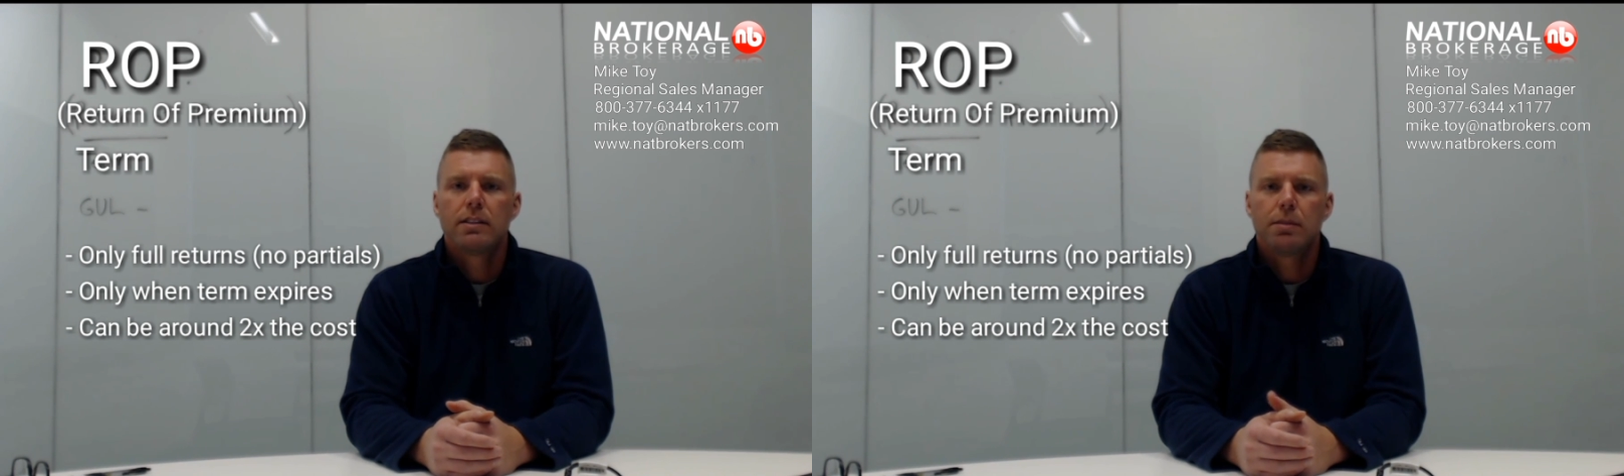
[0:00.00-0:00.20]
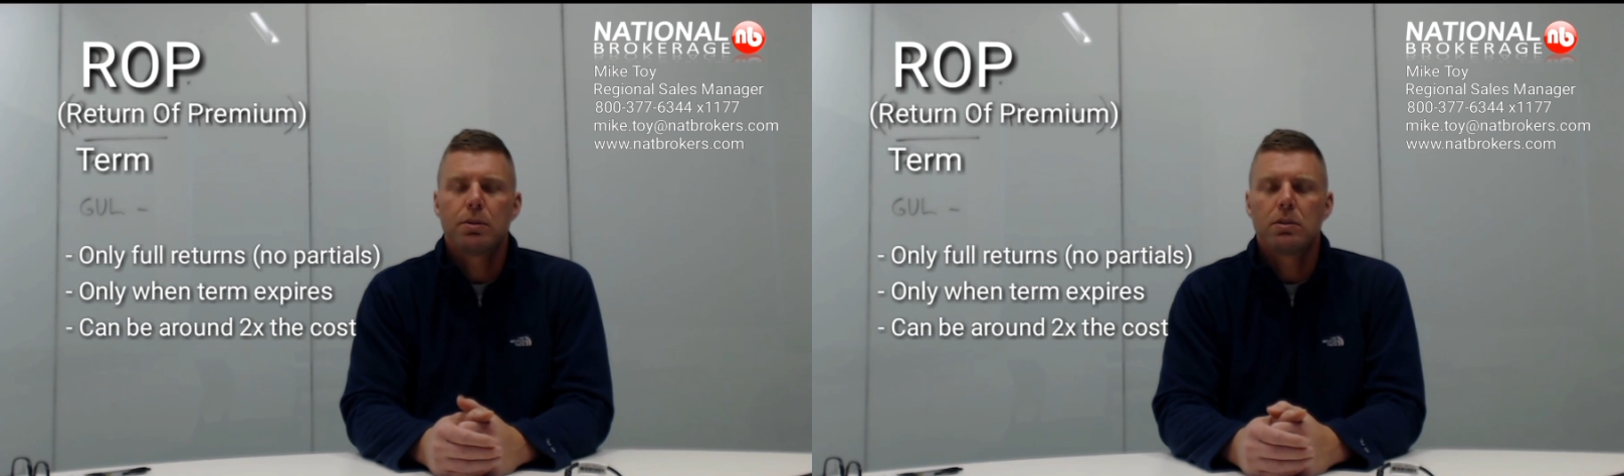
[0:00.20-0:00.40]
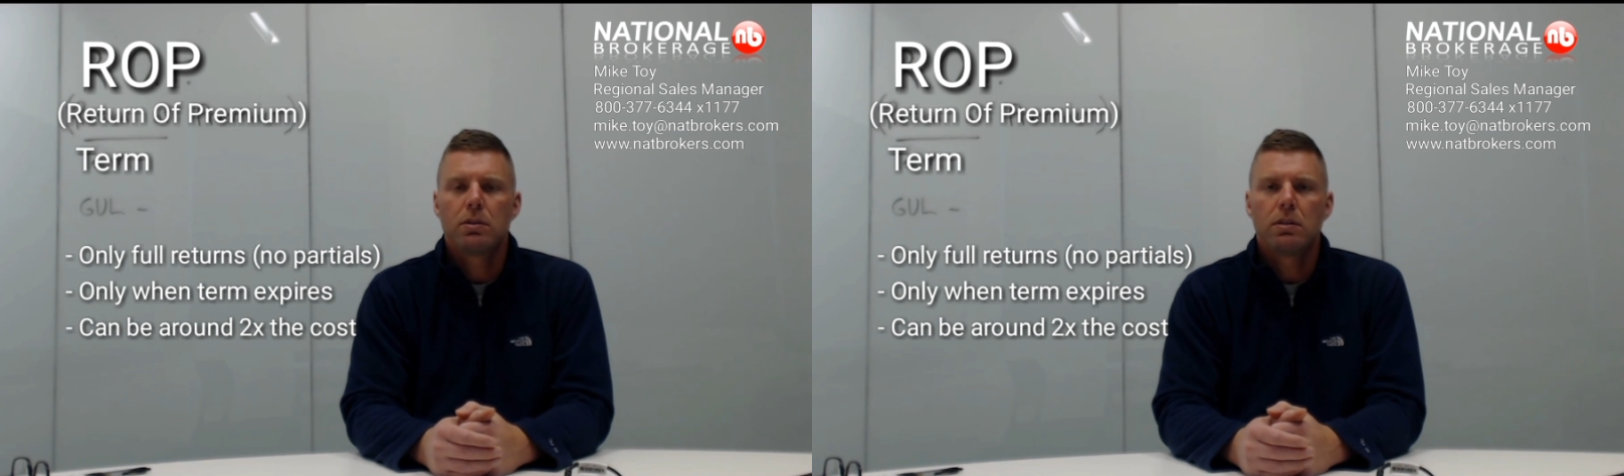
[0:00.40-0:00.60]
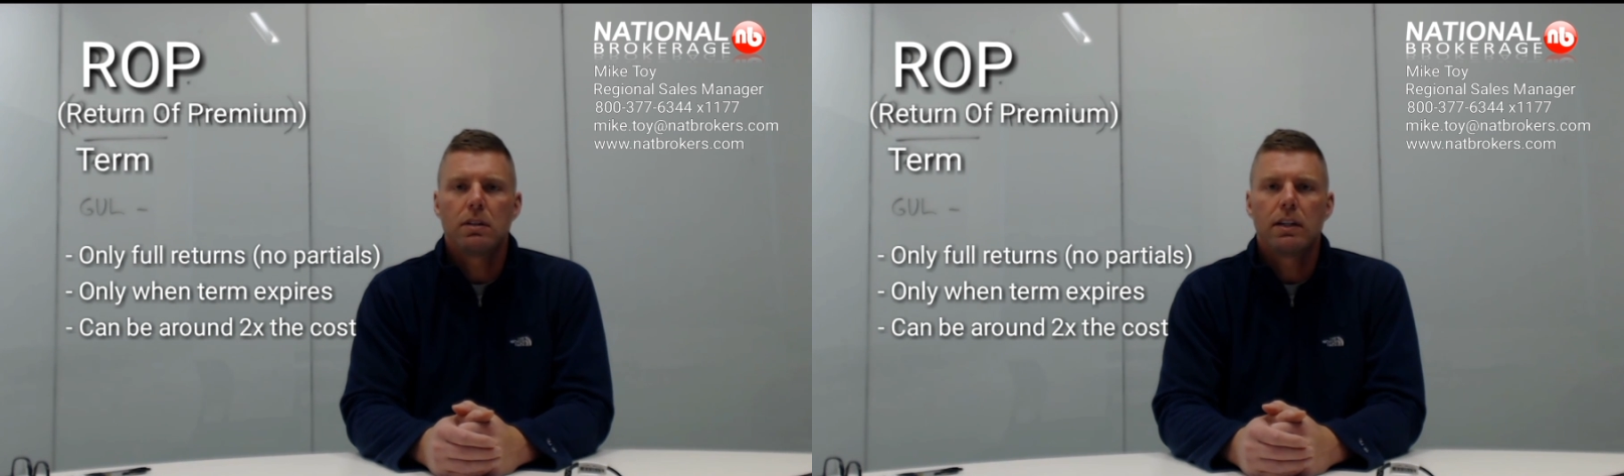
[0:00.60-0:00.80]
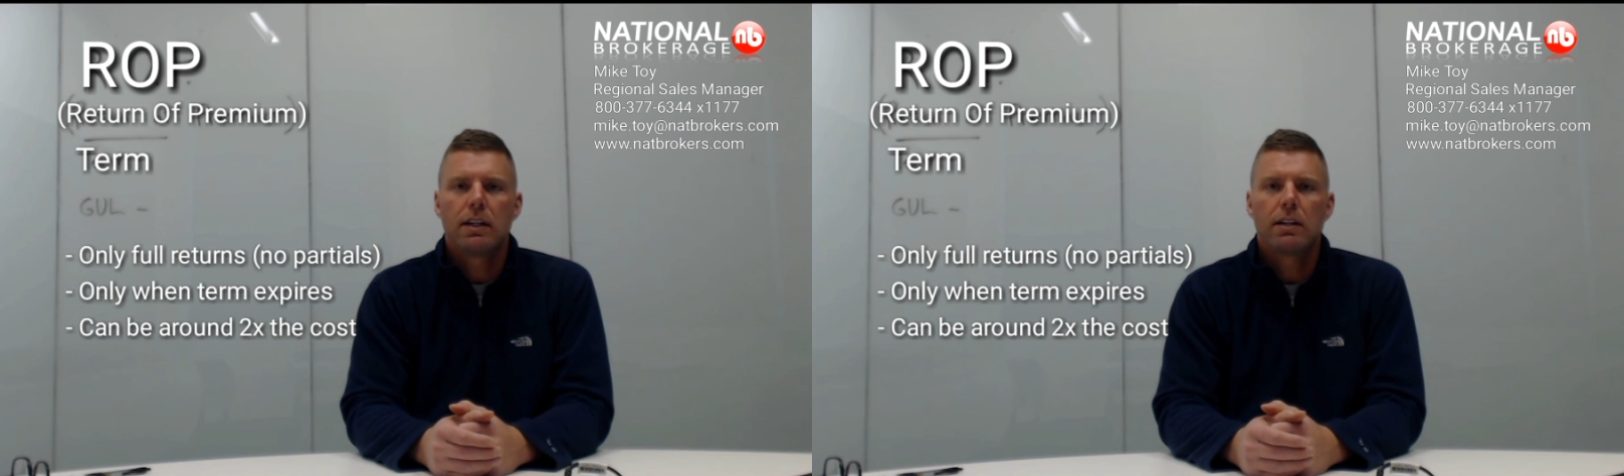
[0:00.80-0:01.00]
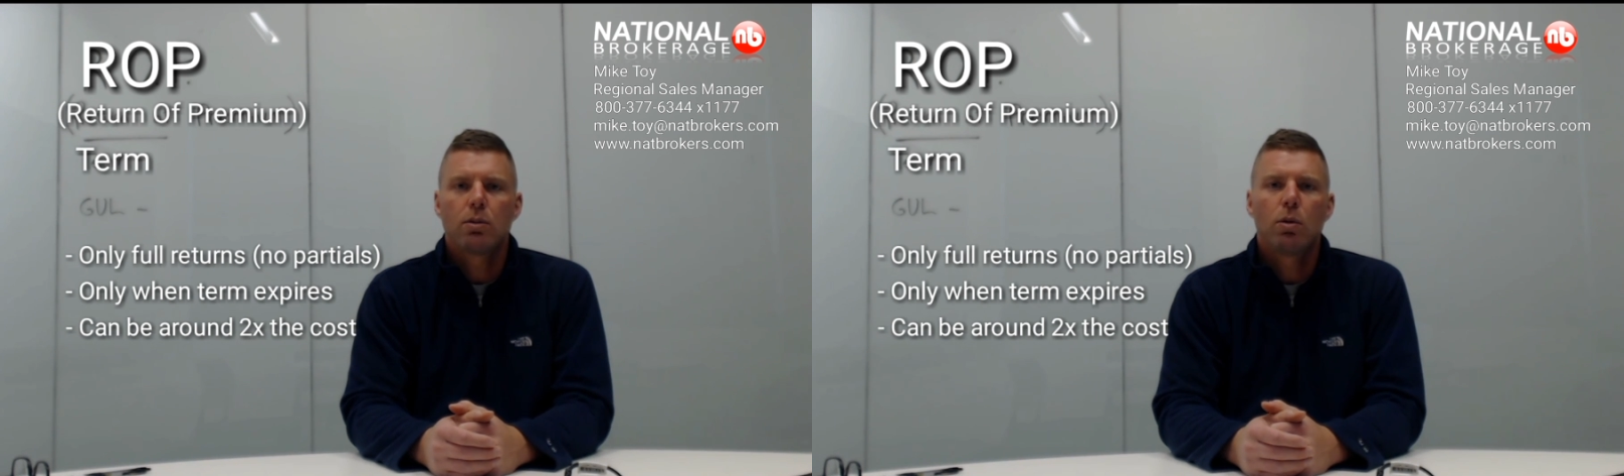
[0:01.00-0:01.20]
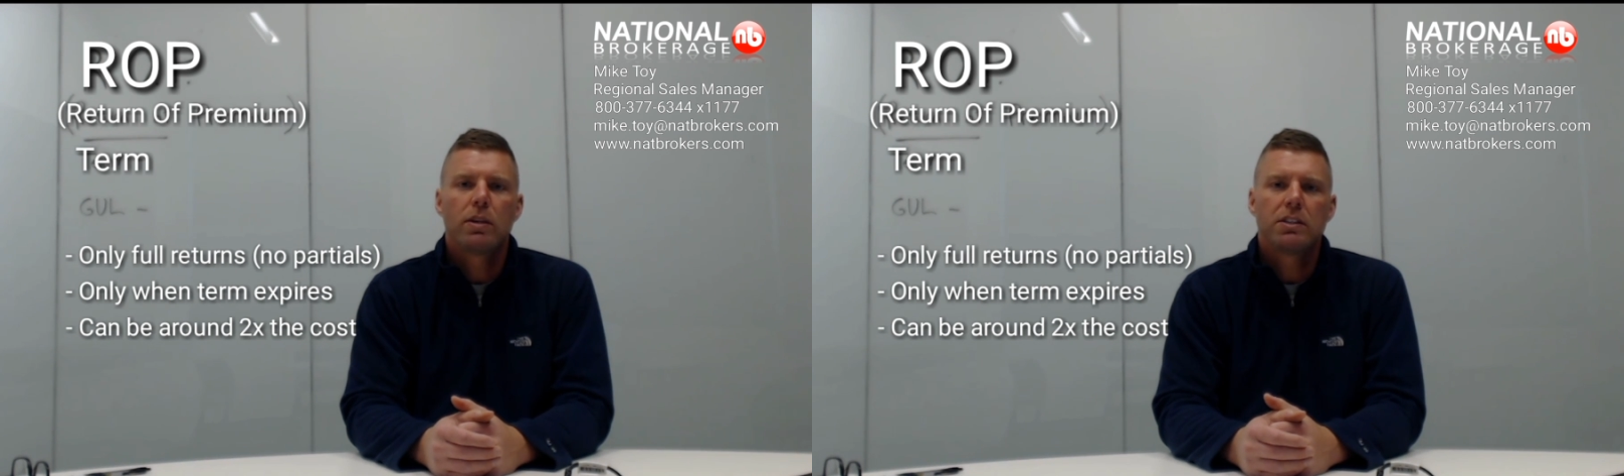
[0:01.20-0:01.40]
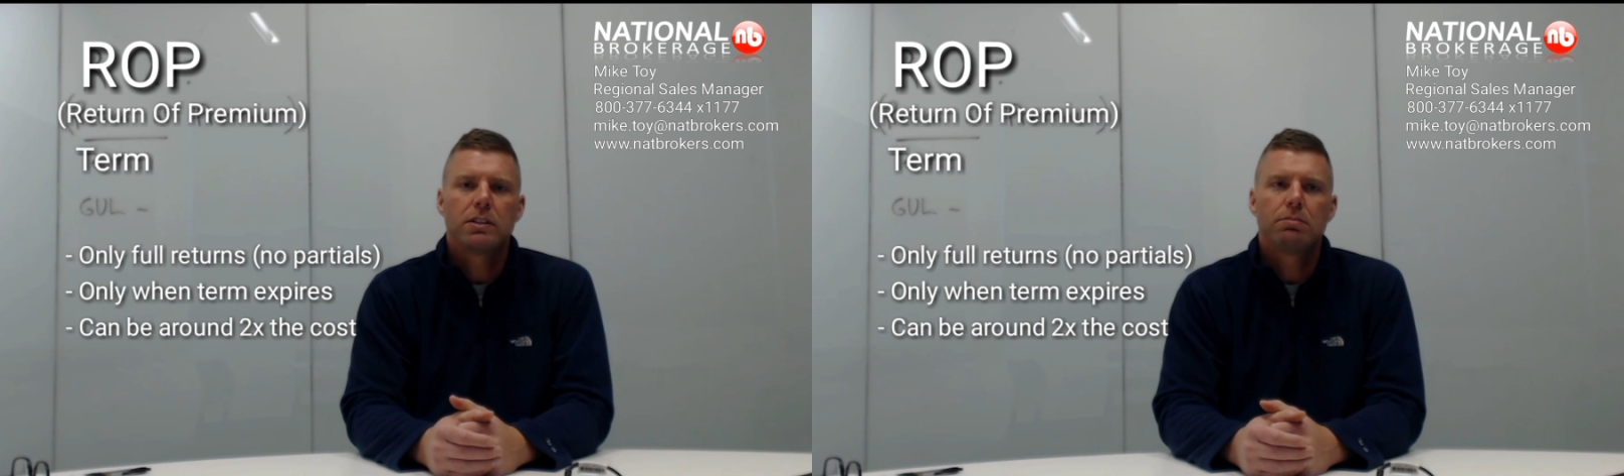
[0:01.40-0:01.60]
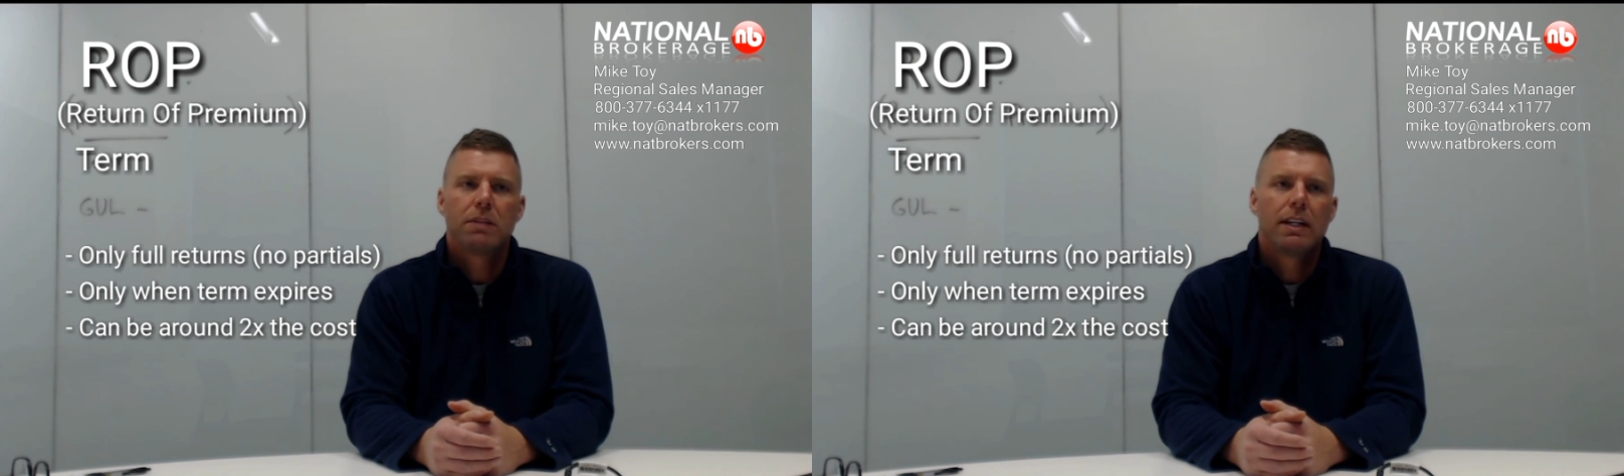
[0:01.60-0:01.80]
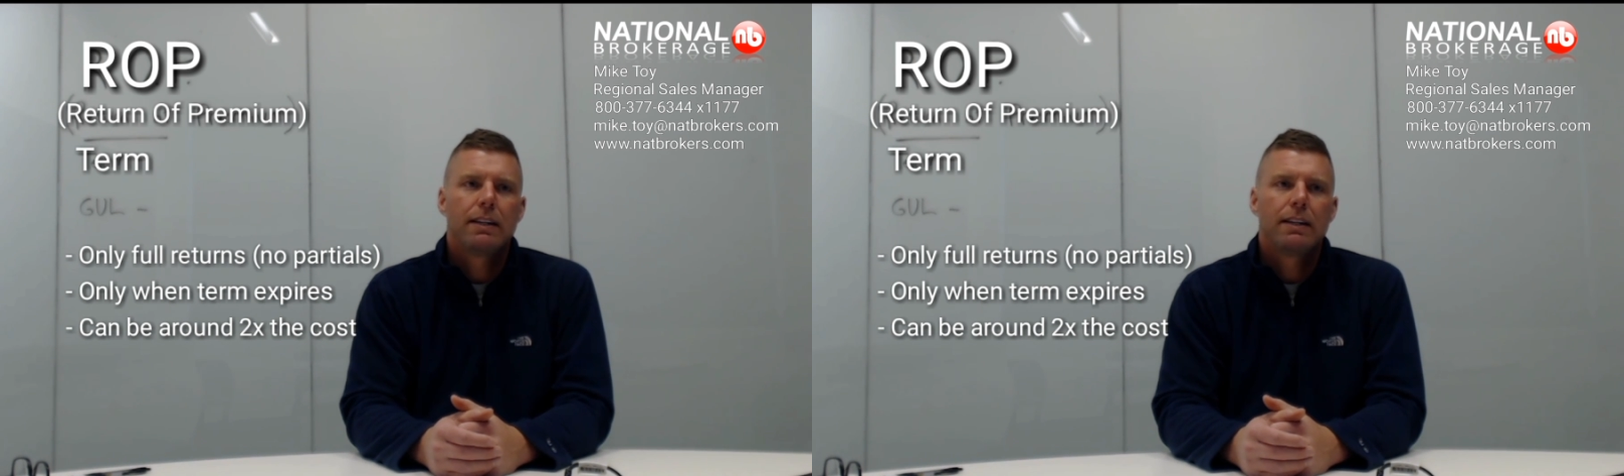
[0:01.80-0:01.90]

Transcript: typical quote engine.